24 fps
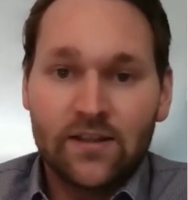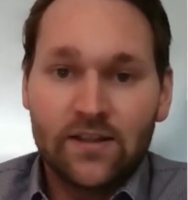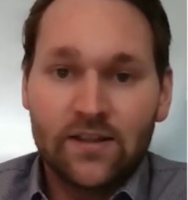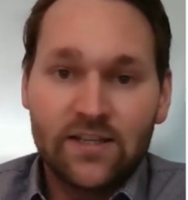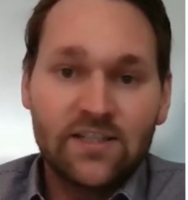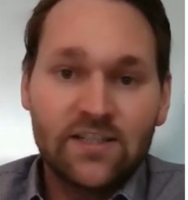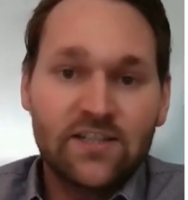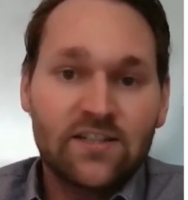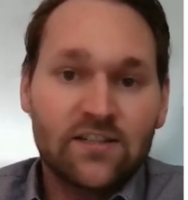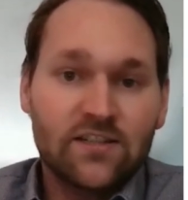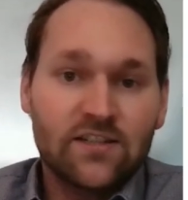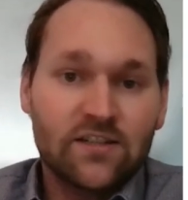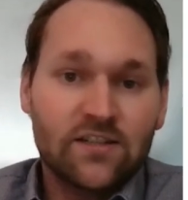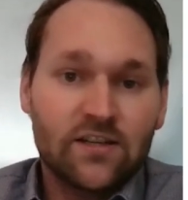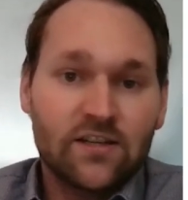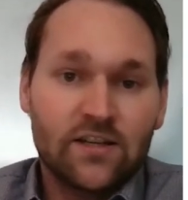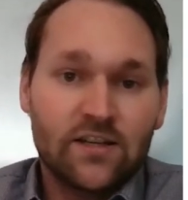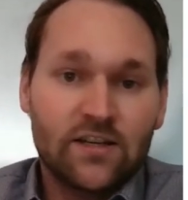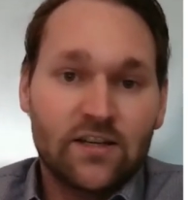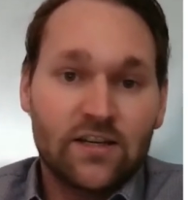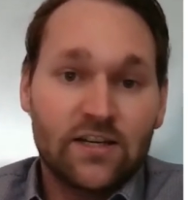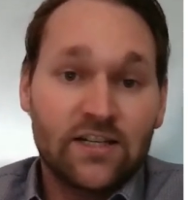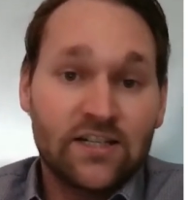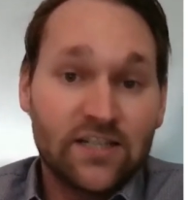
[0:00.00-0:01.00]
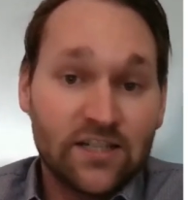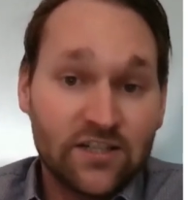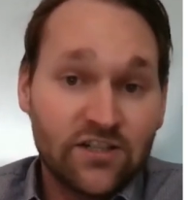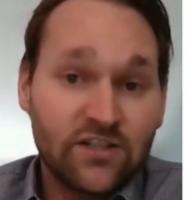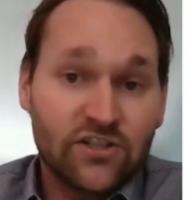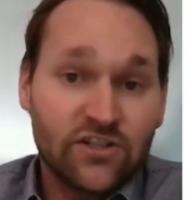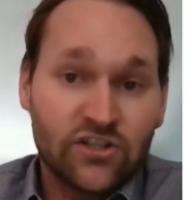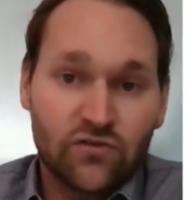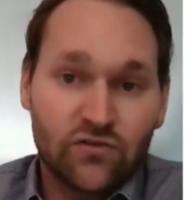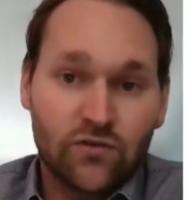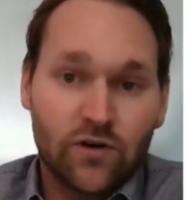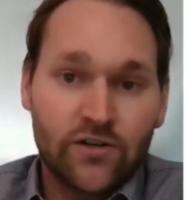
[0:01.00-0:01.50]
These
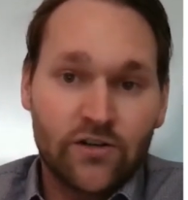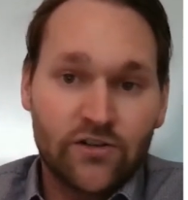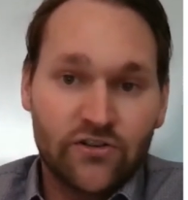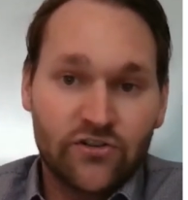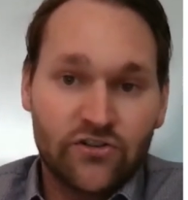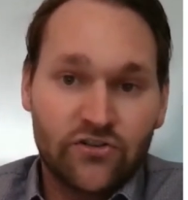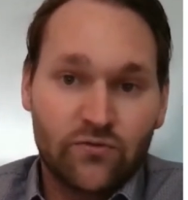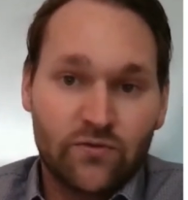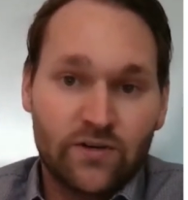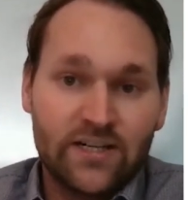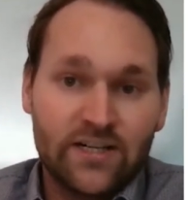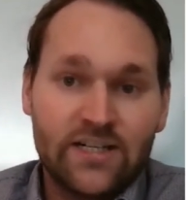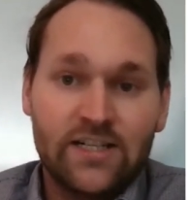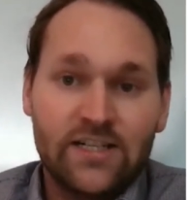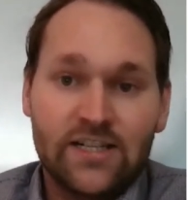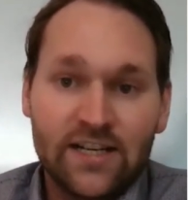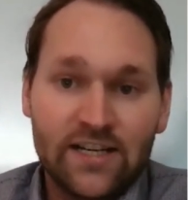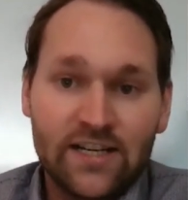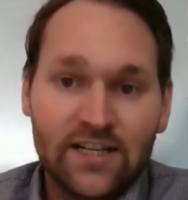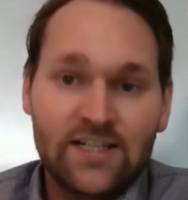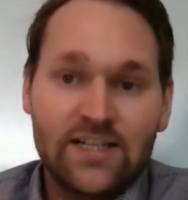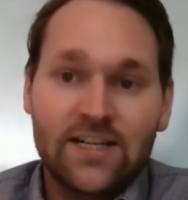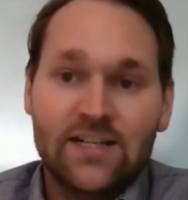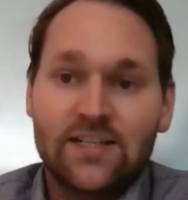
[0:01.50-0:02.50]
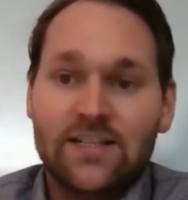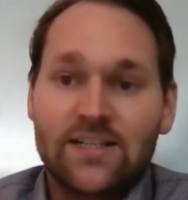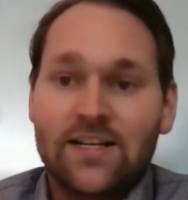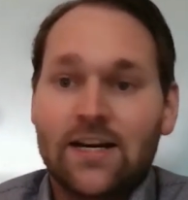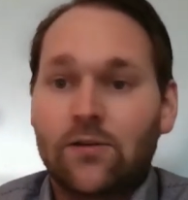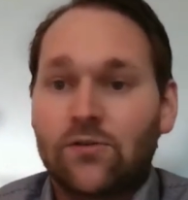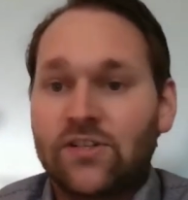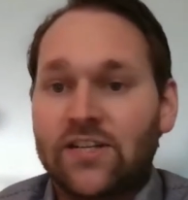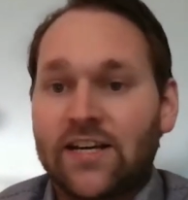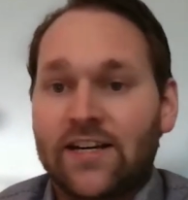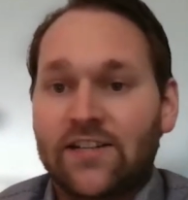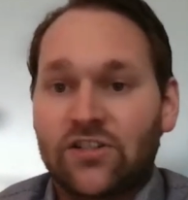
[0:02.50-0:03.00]
indigenous structures really dictated
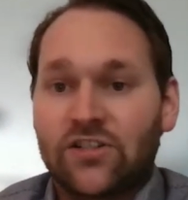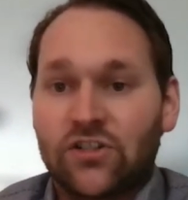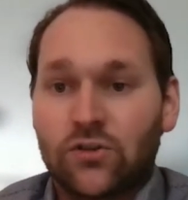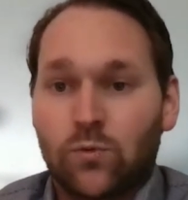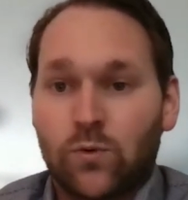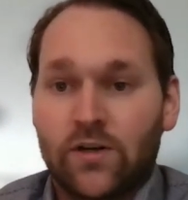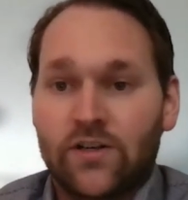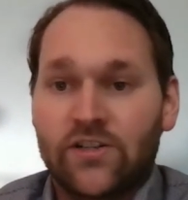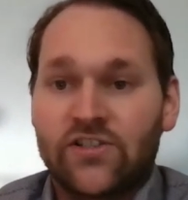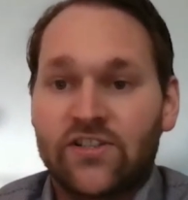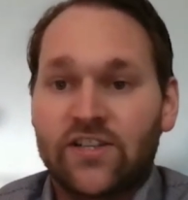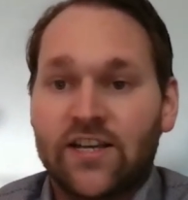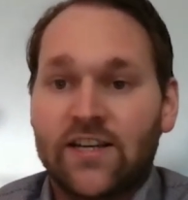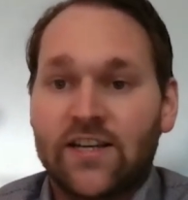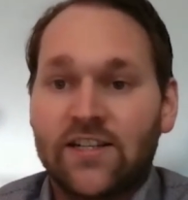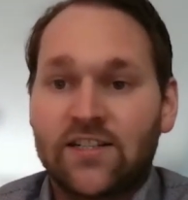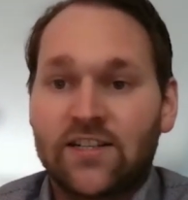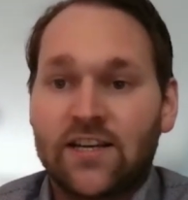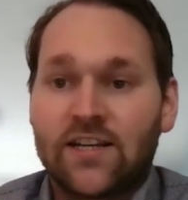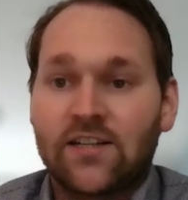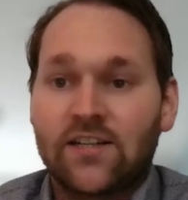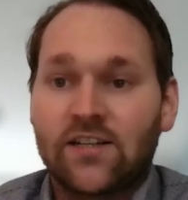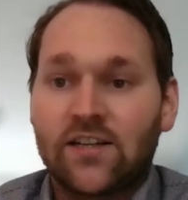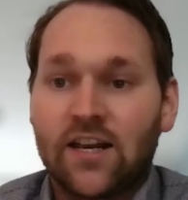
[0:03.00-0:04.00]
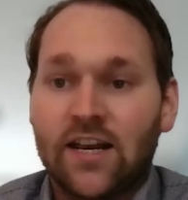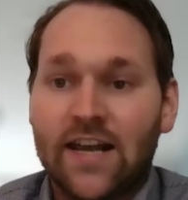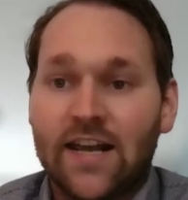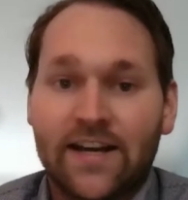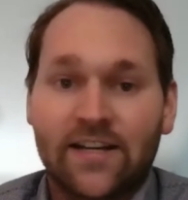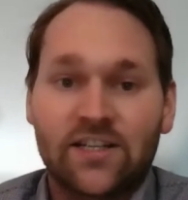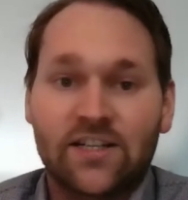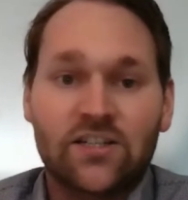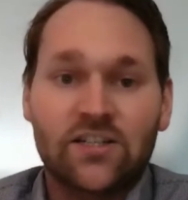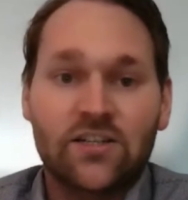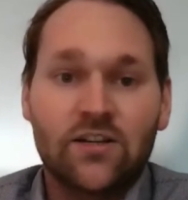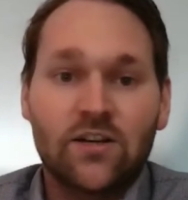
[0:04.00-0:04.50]
how taxes were assessed and
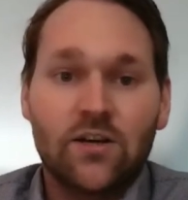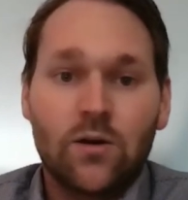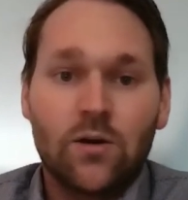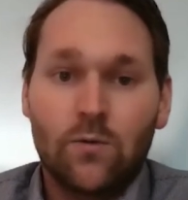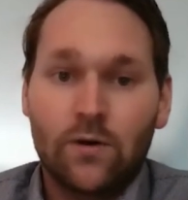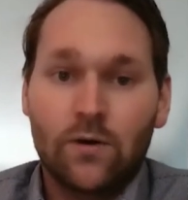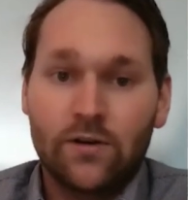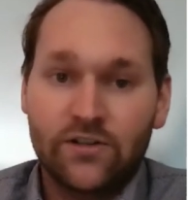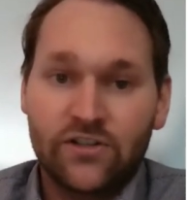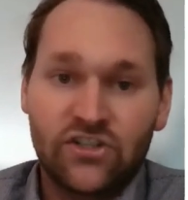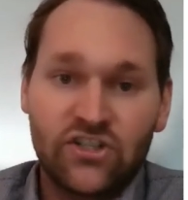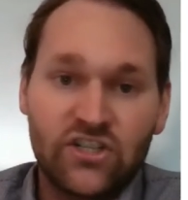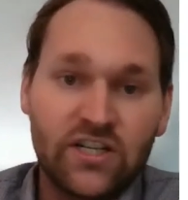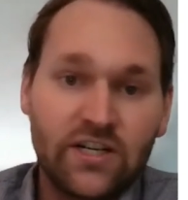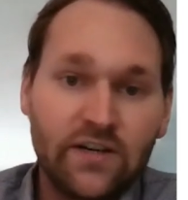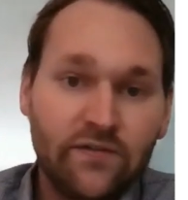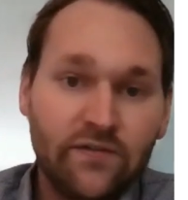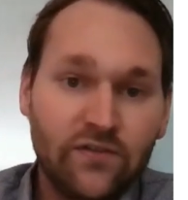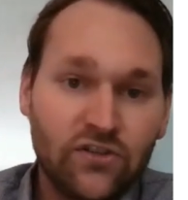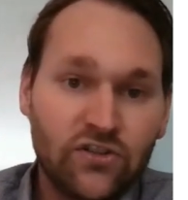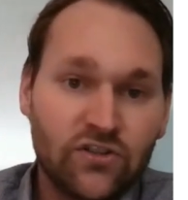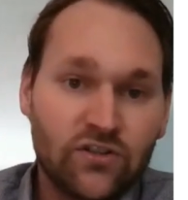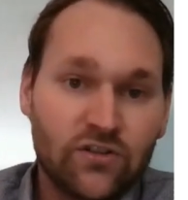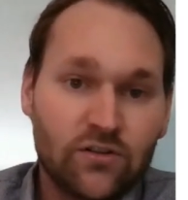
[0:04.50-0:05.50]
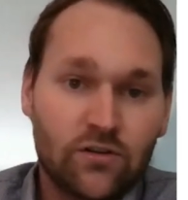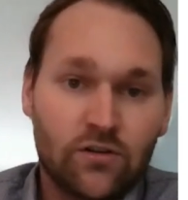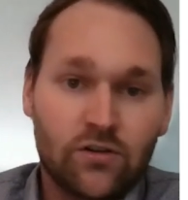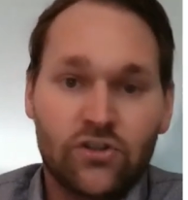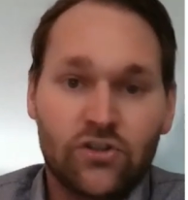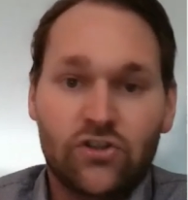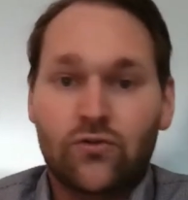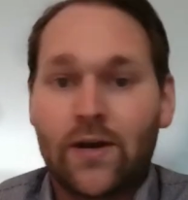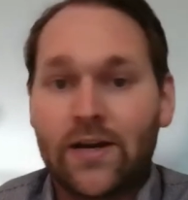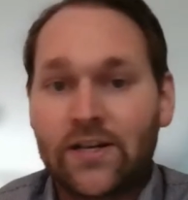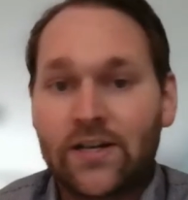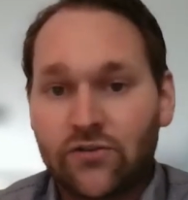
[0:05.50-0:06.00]
collected, while the chiefs,
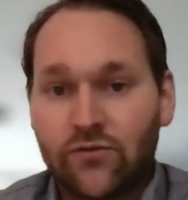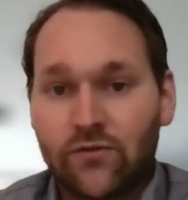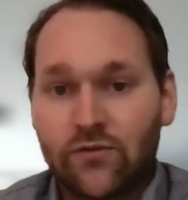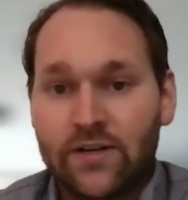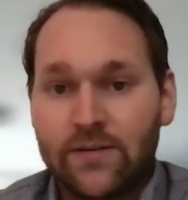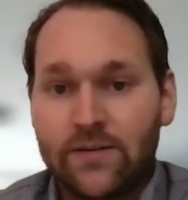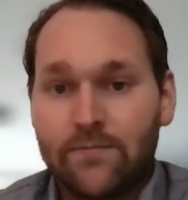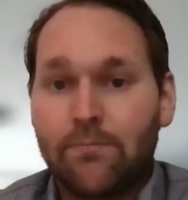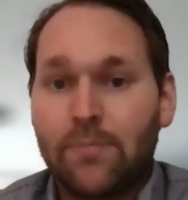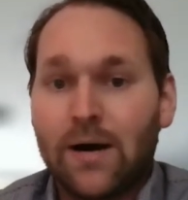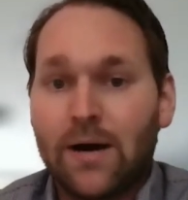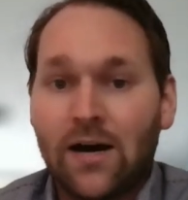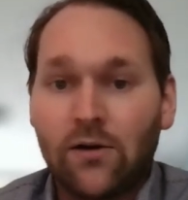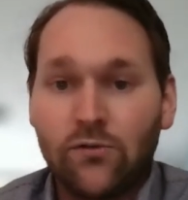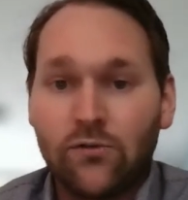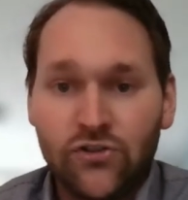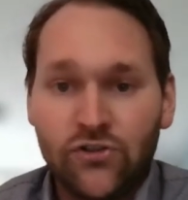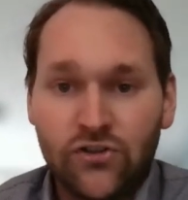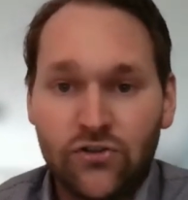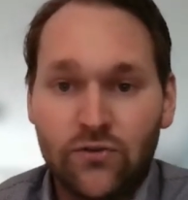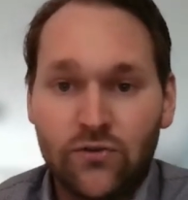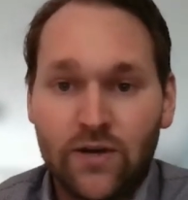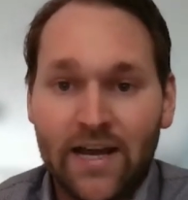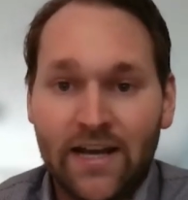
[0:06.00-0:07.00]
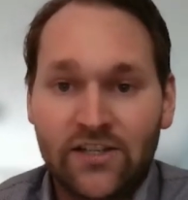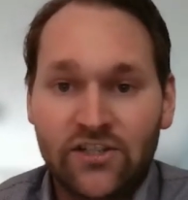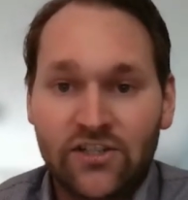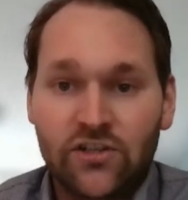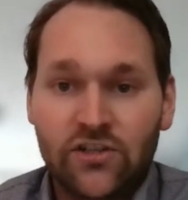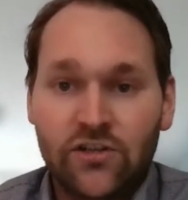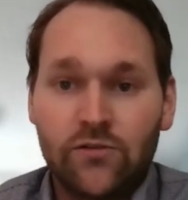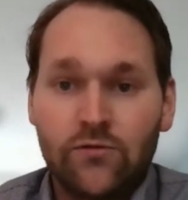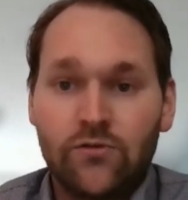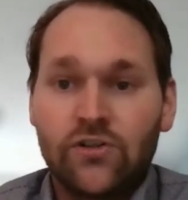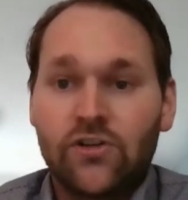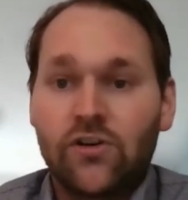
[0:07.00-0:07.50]
contractually bound to
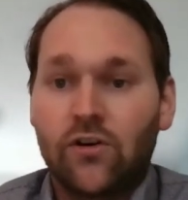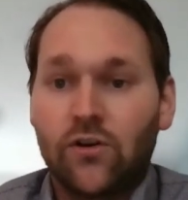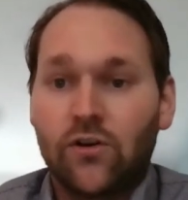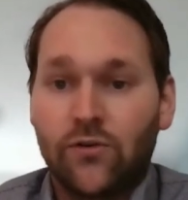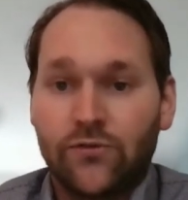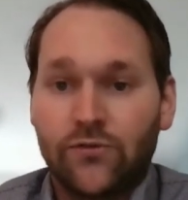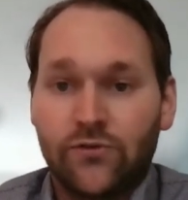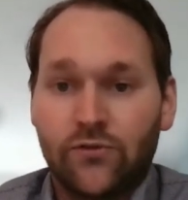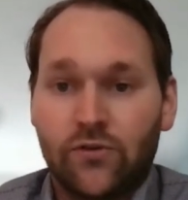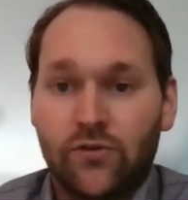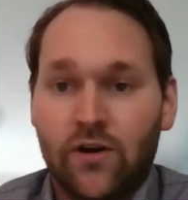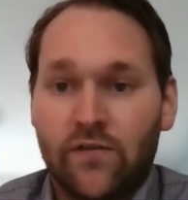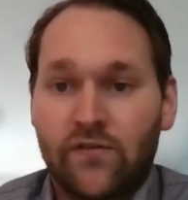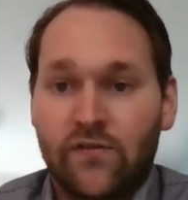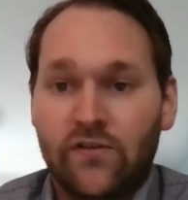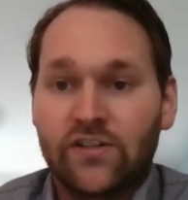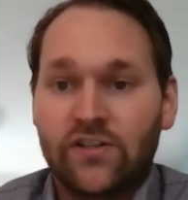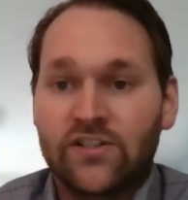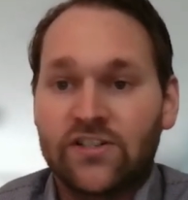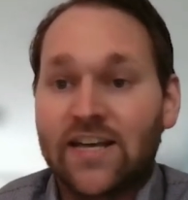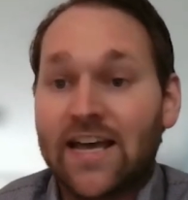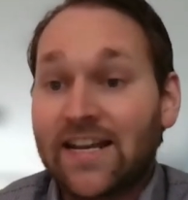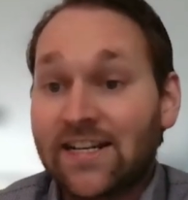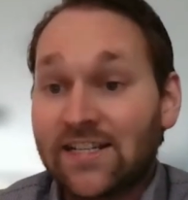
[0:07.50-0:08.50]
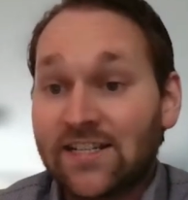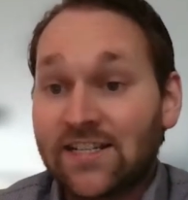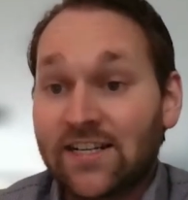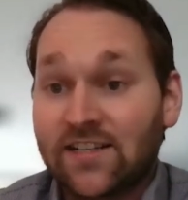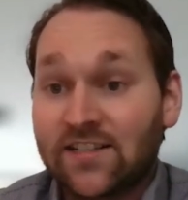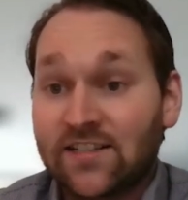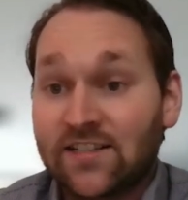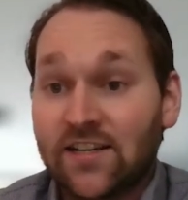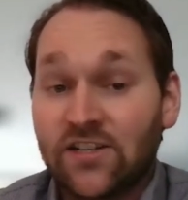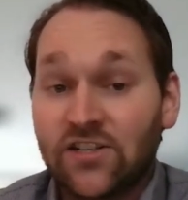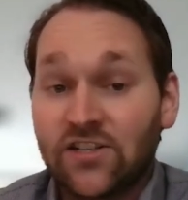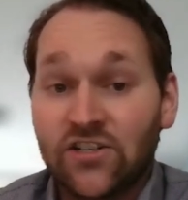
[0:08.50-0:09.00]
execute colonial governance and
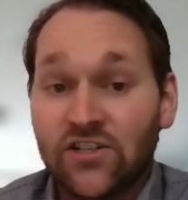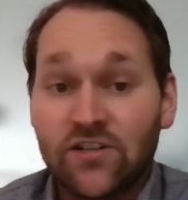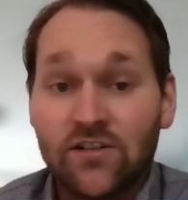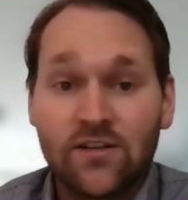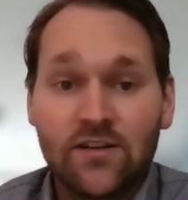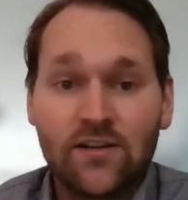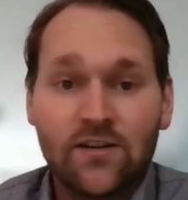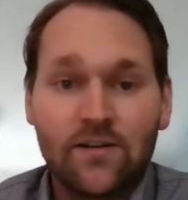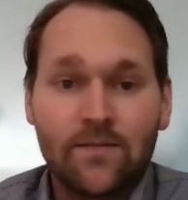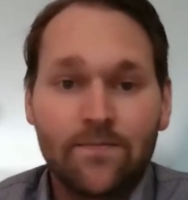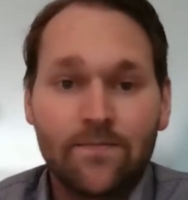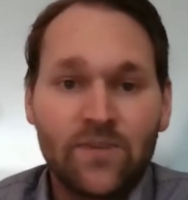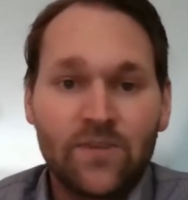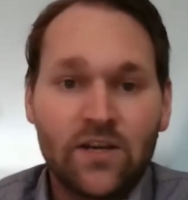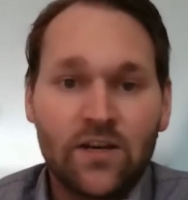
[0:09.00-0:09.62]
taxation,